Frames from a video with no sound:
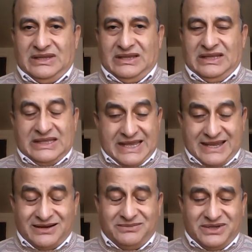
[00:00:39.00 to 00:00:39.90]
in the
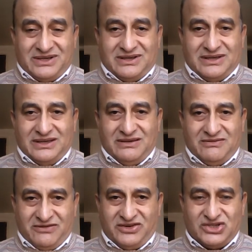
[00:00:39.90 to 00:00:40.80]
Arabic
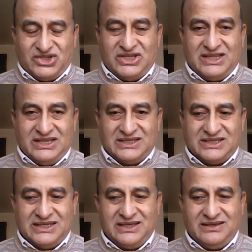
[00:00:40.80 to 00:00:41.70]
version, they
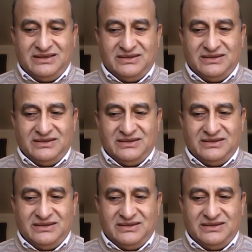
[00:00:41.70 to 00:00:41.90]
say,